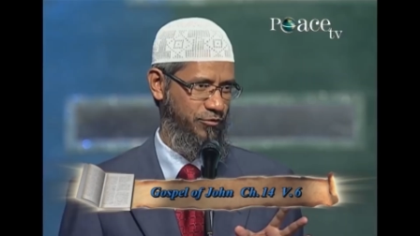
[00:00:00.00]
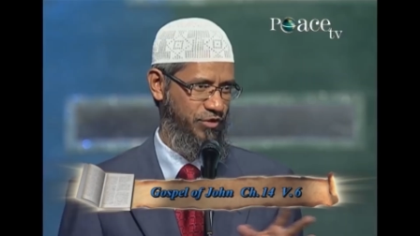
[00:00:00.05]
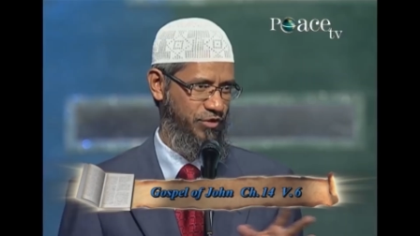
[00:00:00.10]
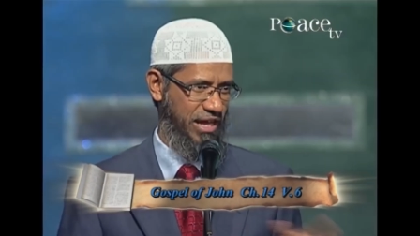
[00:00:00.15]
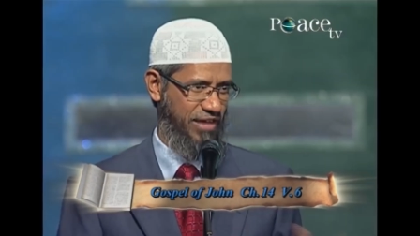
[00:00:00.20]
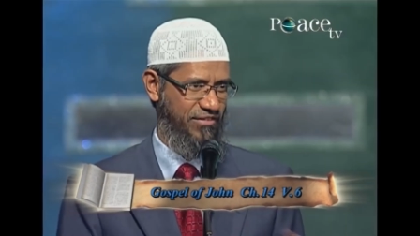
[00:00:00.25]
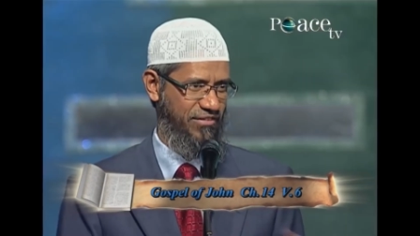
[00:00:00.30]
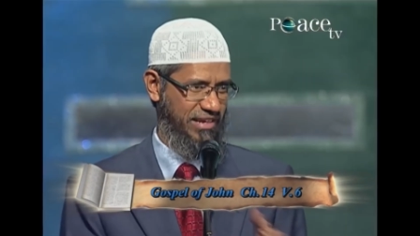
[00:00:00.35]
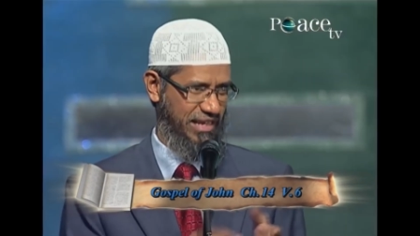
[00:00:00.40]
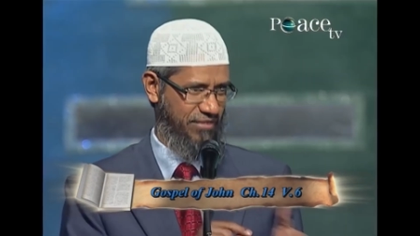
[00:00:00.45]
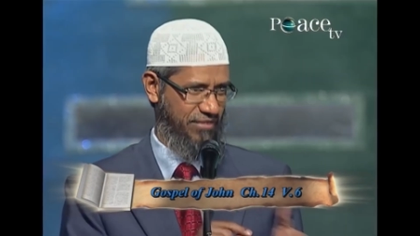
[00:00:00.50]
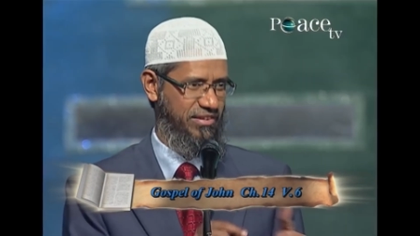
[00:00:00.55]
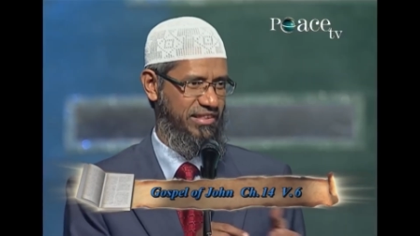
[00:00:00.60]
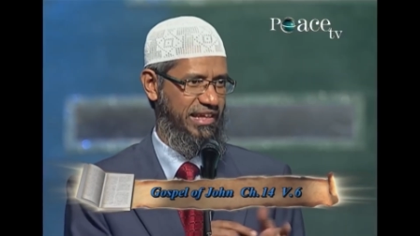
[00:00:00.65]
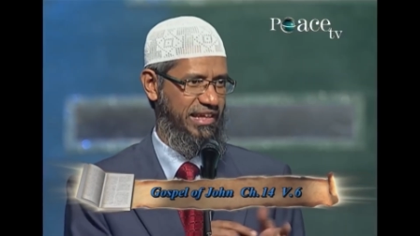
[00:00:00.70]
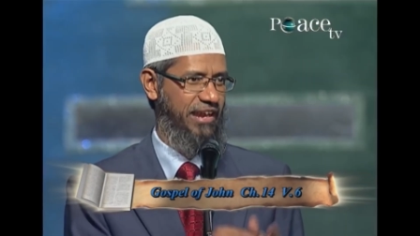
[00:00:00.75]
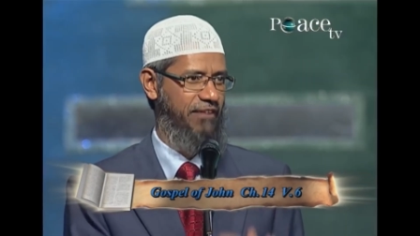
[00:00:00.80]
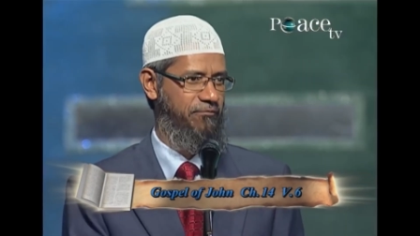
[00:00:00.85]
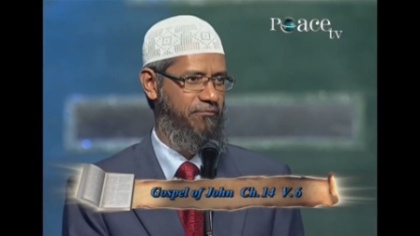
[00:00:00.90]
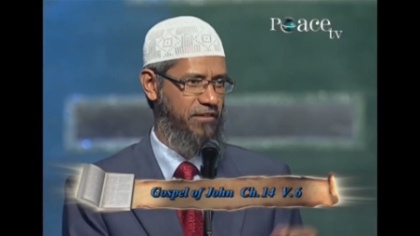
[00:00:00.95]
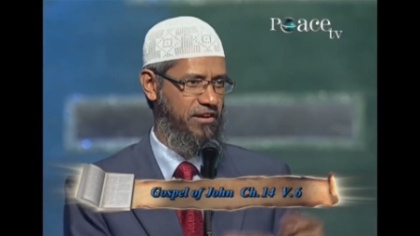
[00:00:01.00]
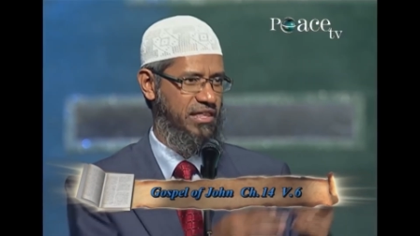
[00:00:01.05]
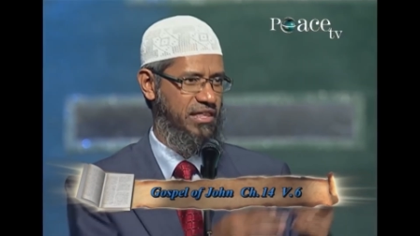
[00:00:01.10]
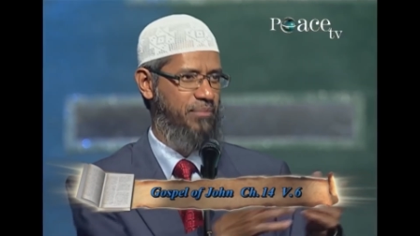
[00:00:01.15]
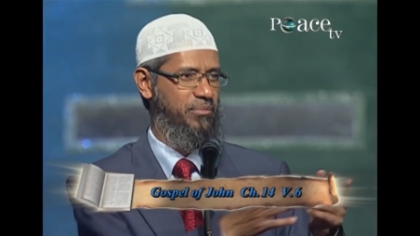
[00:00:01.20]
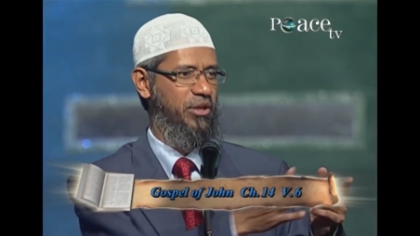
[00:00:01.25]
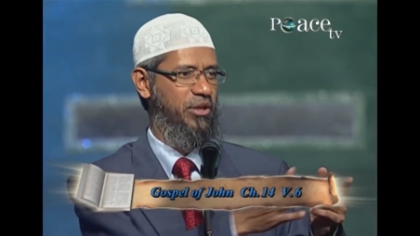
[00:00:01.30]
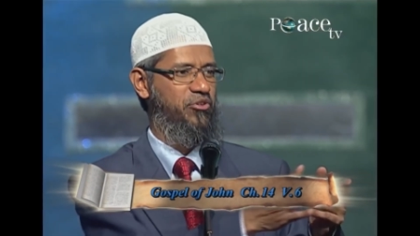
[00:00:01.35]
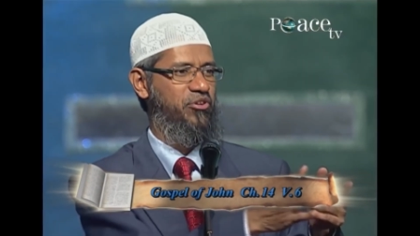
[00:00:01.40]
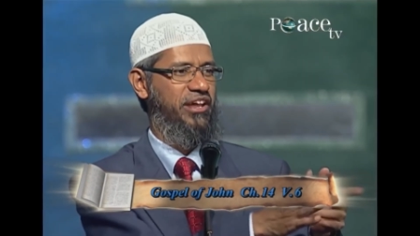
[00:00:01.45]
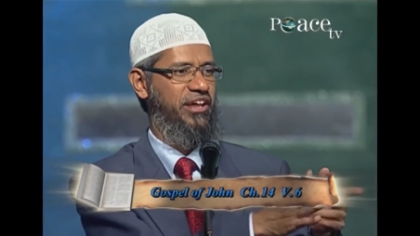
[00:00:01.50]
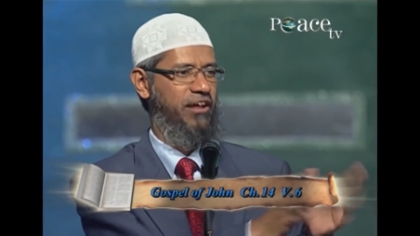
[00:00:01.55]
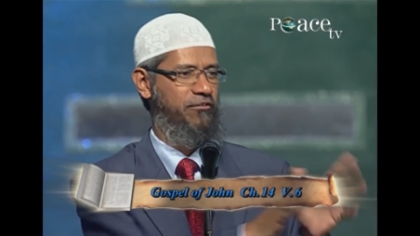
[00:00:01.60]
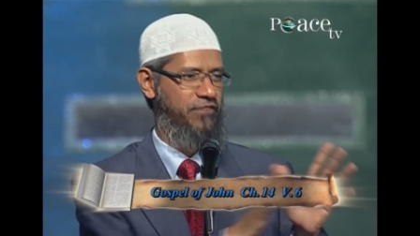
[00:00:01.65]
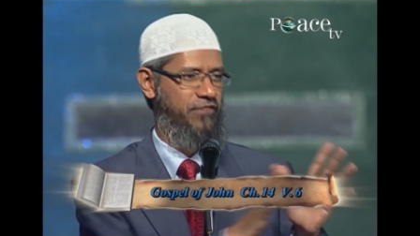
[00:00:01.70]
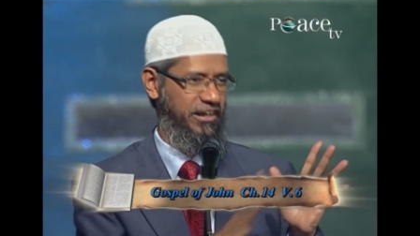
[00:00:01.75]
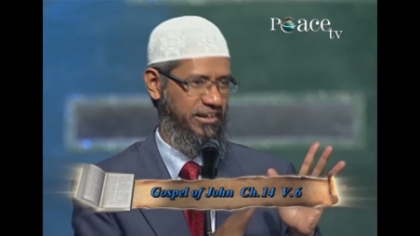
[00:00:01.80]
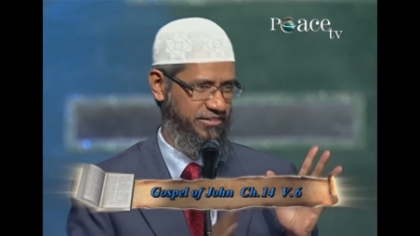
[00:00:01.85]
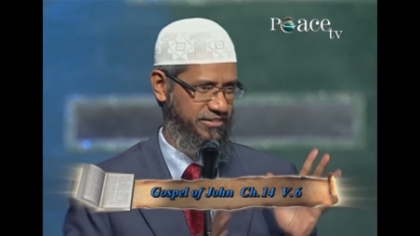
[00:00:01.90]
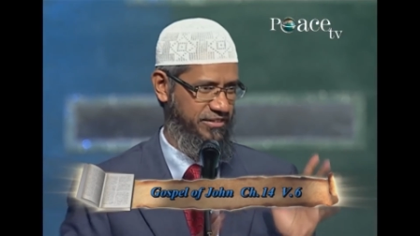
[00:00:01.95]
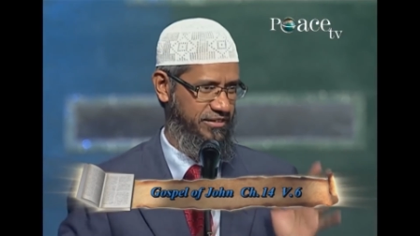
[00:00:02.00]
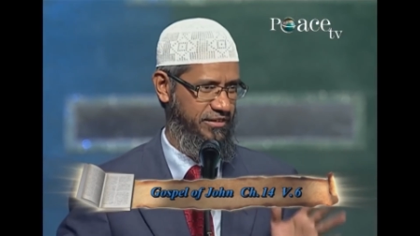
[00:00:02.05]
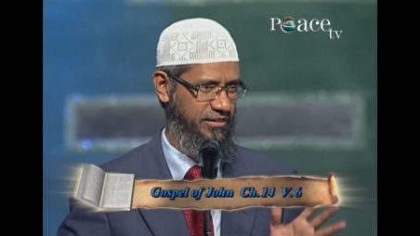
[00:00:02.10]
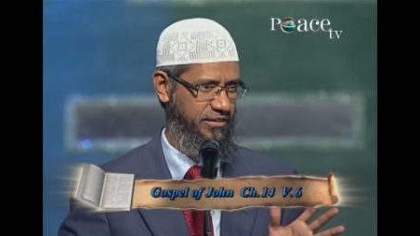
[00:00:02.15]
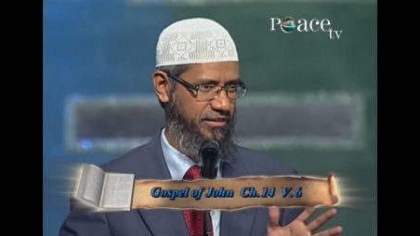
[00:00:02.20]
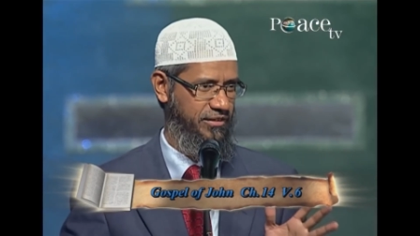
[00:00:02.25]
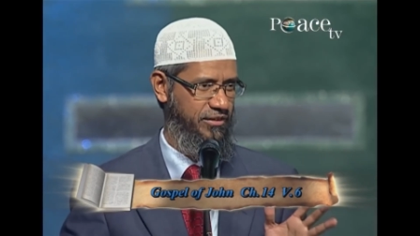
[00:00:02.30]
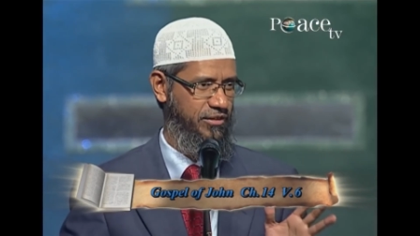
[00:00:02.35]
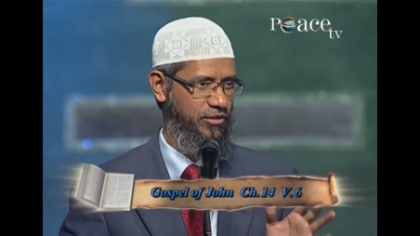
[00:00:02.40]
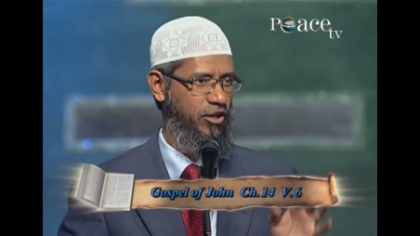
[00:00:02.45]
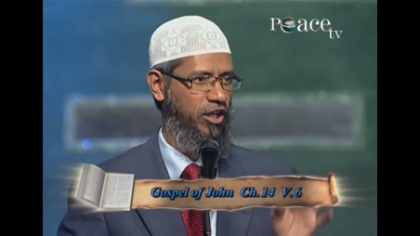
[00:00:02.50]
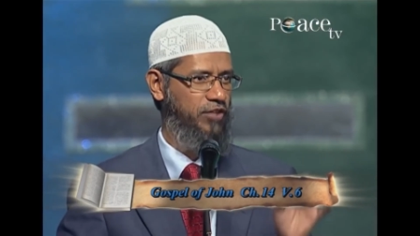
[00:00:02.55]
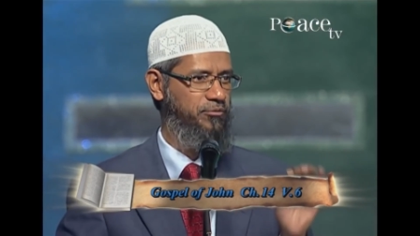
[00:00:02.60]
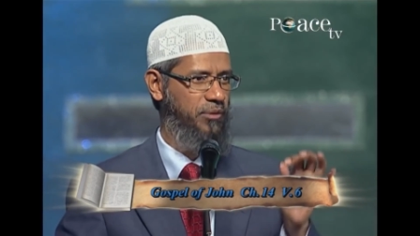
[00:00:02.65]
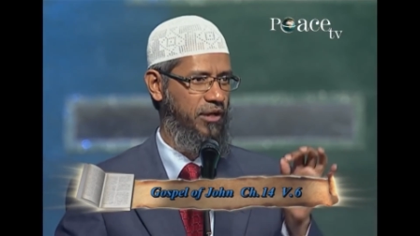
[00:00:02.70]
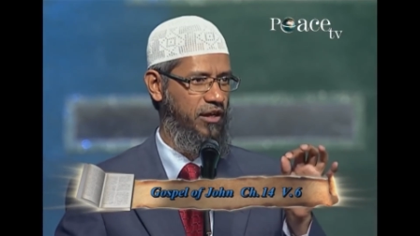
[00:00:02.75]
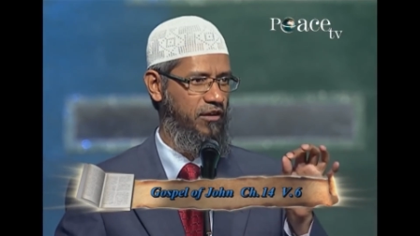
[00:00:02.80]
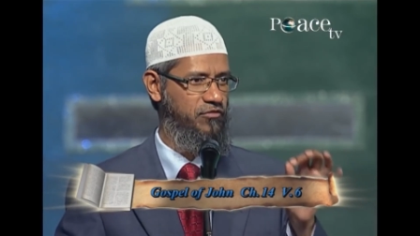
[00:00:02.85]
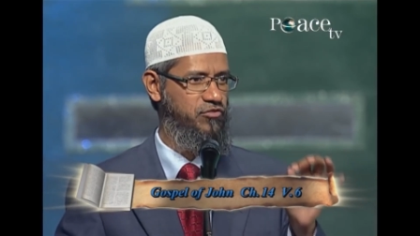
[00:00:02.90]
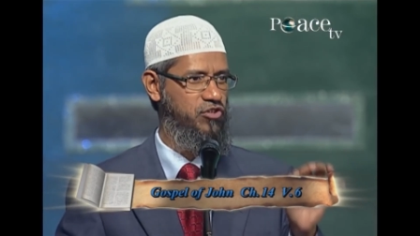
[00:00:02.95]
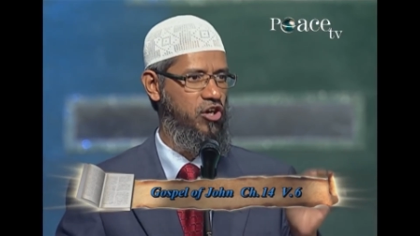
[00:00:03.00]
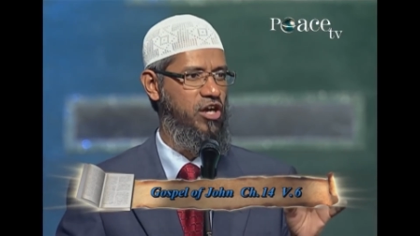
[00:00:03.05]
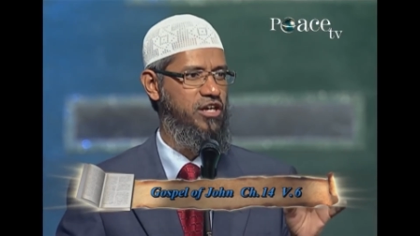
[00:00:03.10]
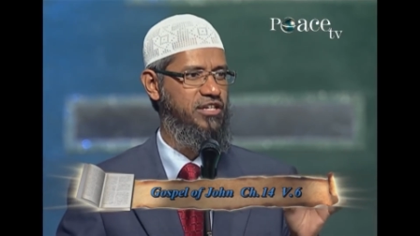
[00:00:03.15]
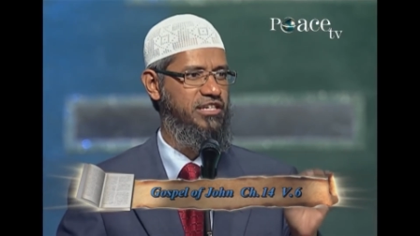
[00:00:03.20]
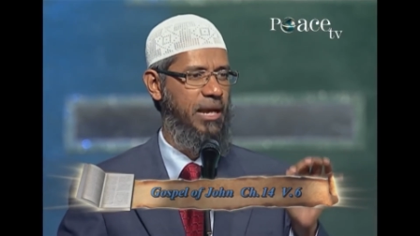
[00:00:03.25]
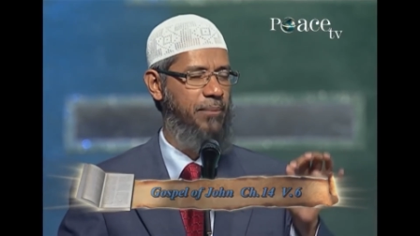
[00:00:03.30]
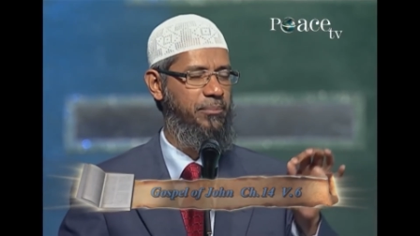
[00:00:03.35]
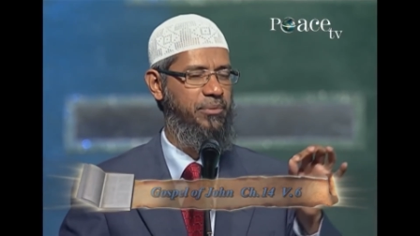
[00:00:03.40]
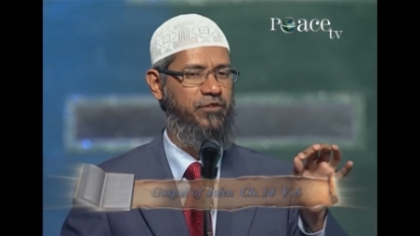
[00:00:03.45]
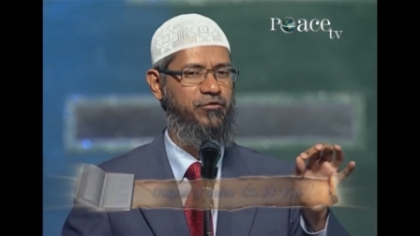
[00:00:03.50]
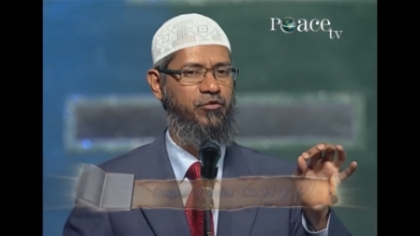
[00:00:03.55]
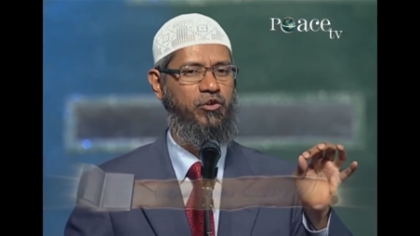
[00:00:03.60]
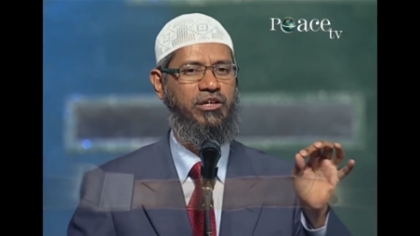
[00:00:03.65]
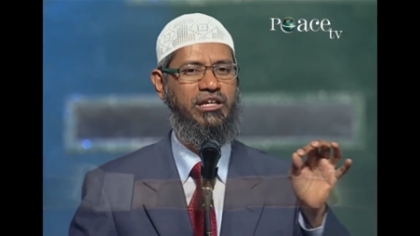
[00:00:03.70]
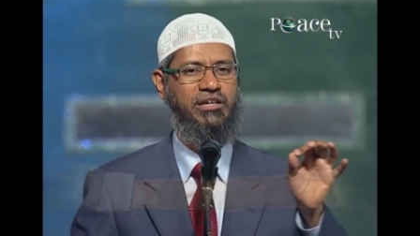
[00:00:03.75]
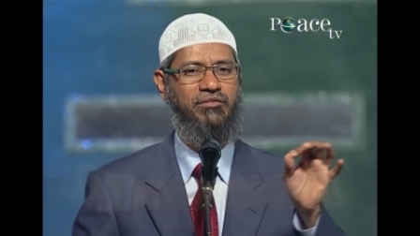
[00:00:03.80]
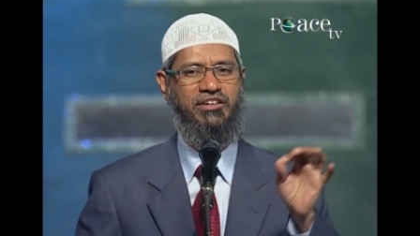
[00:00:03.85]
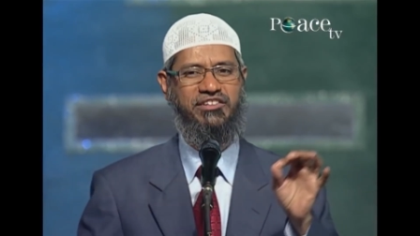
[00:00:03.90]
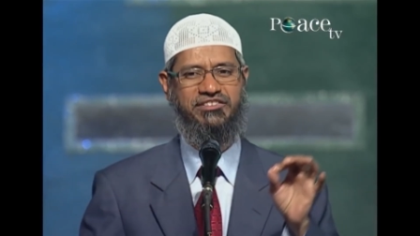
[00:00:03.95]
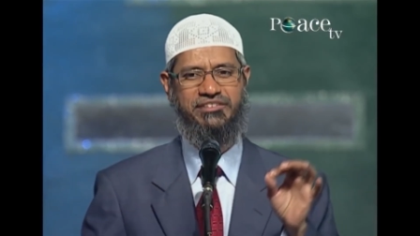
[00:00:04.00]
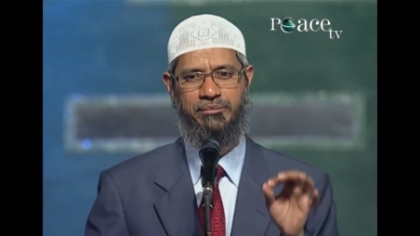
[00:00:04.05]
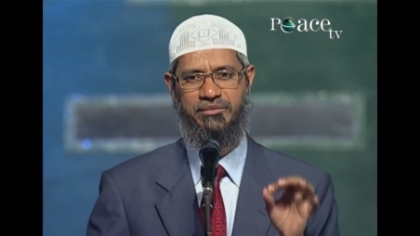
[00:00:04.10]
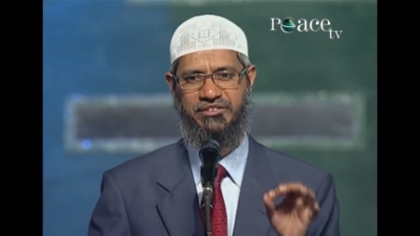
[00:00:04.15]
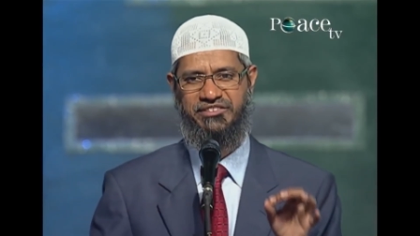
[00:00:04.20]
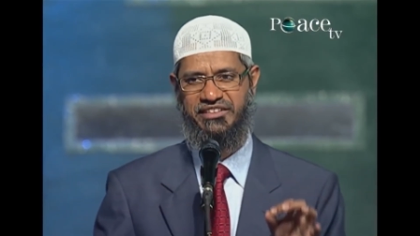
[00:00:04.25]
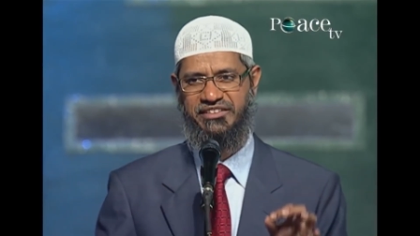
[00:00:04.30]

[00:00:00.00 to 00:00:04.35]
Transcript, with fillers: You haven't given the reference, I'm giving you reference. Gospel of John, chapter 14, verse number